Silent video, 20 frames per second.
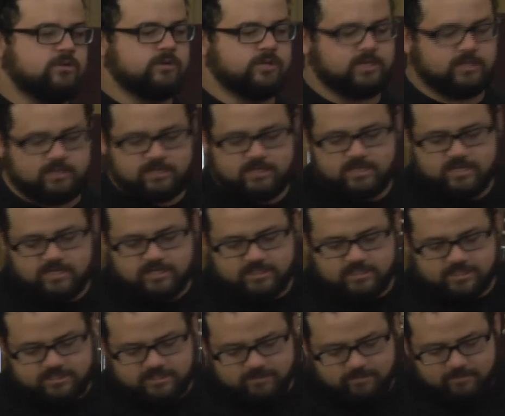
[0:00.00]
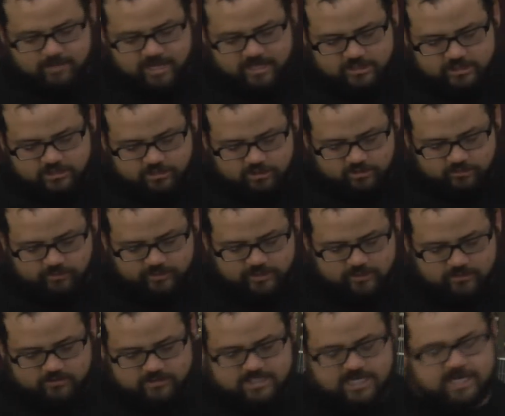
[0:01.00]
and just to make sure we
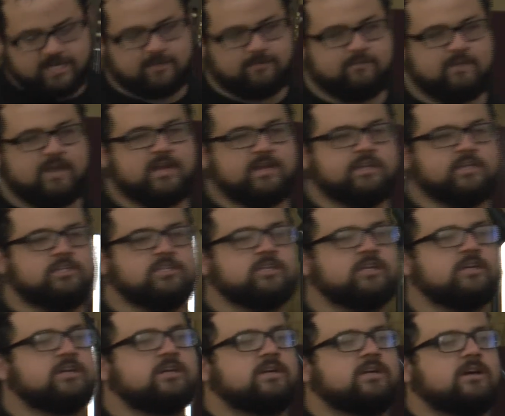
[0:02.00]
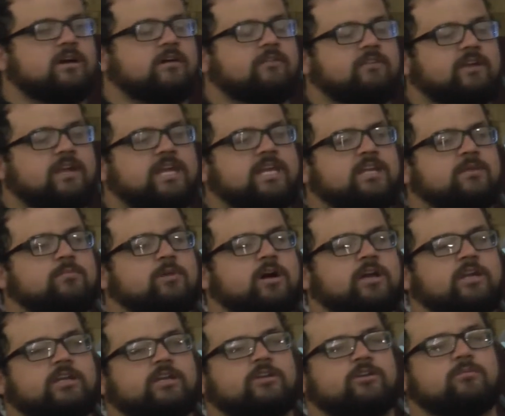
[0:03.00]
don't take advantage of
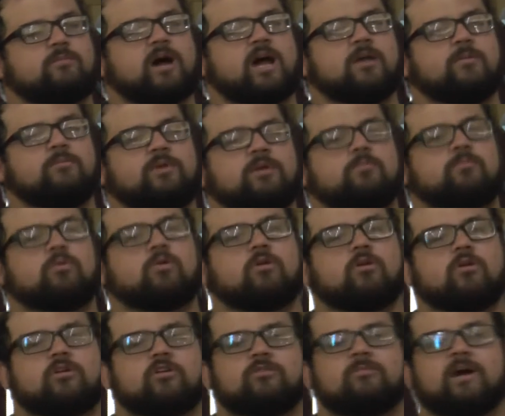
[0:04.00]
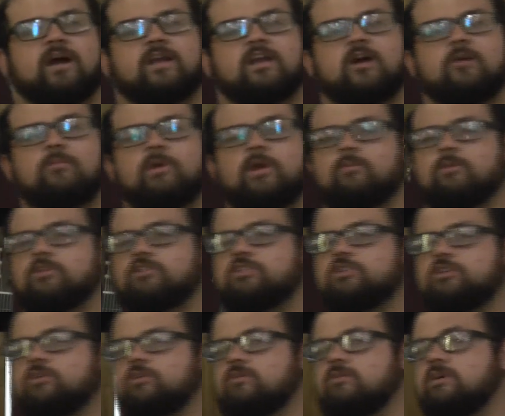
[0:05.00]
anybody who might be poor, who might not be able
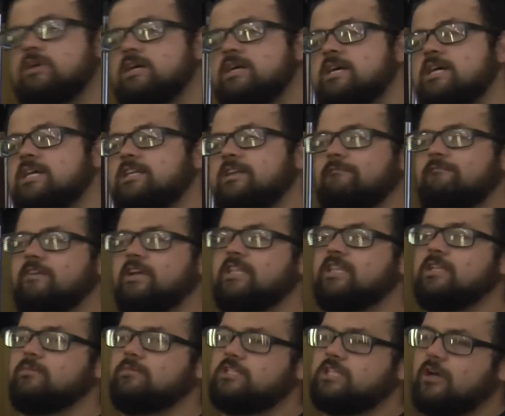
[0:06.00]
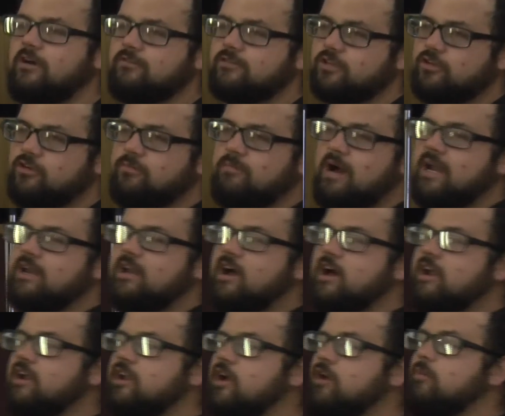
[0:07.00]
to defend themselves, or who might not
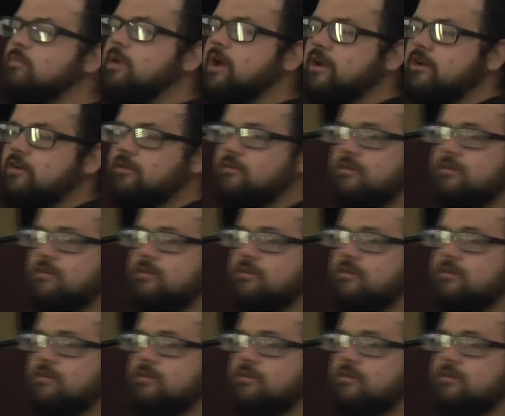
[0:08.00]
know better.